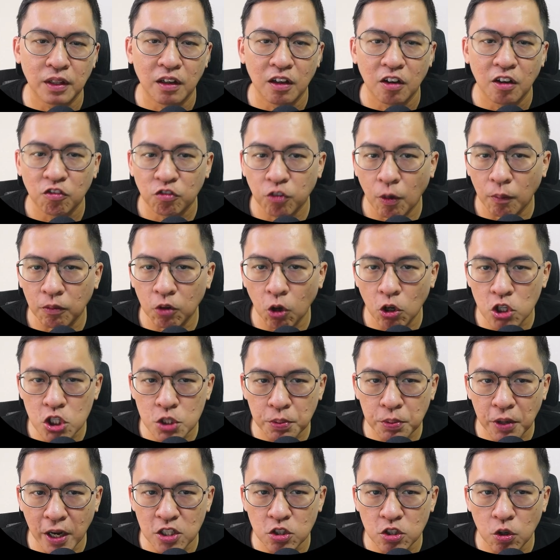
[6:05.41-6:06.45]
From launch
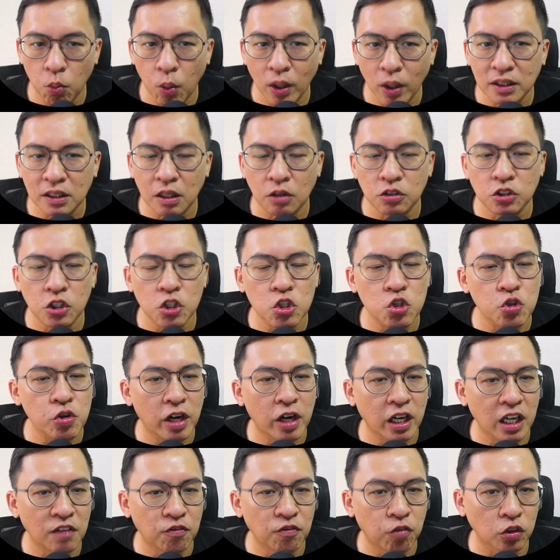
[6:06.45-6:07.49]
price of
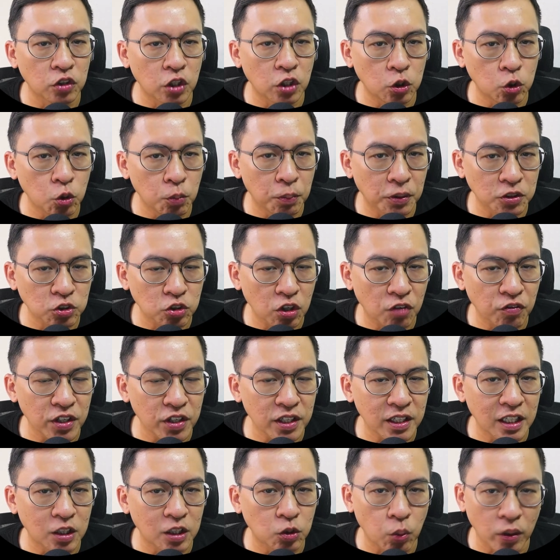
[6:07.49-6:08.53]
1,342 per square feet in
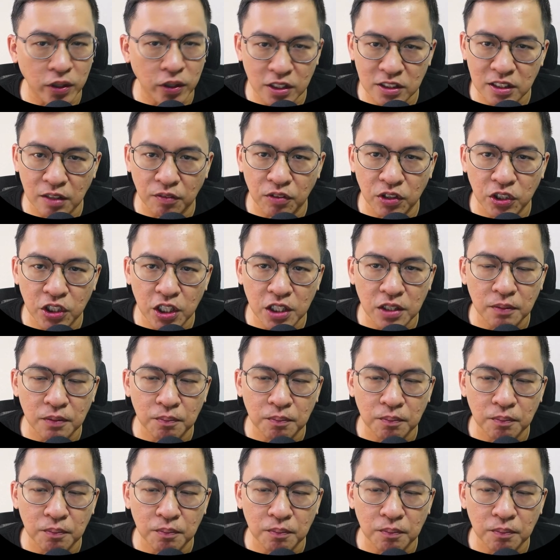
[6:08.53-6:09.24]
2017